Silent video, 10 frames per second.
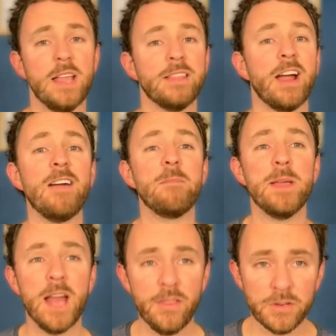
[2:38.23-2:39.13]
There have
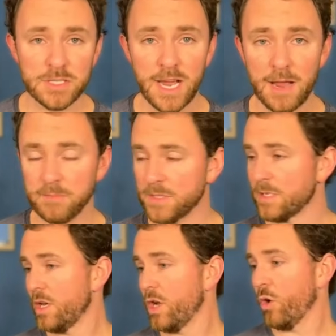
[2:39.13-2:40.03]
been other times
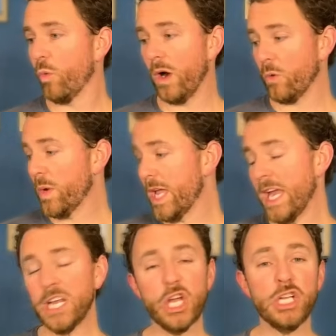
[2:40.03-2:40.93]
where we get
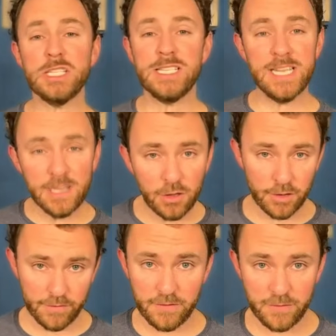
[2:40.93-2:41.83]
a good deal
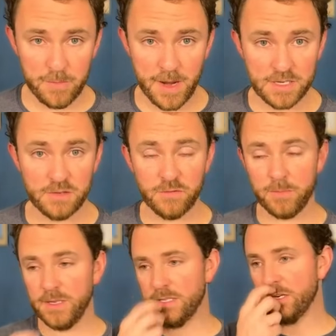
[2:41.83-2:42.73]
of information from
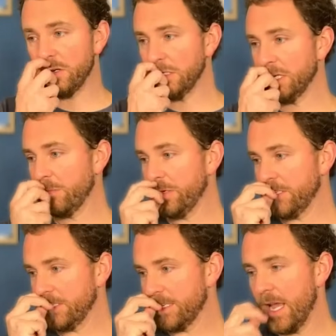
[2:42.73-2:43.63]
these secret
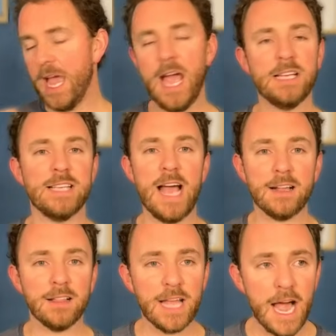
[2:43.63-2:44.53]
scrimmages,
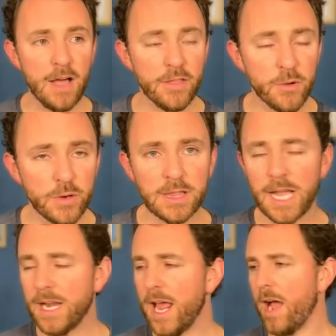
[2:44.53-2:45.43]
exactly how they were
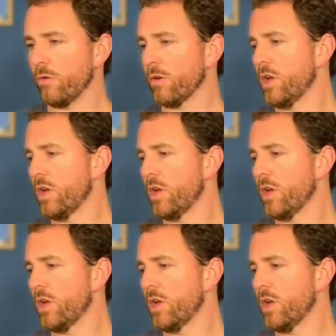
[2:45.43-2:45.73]
laid out,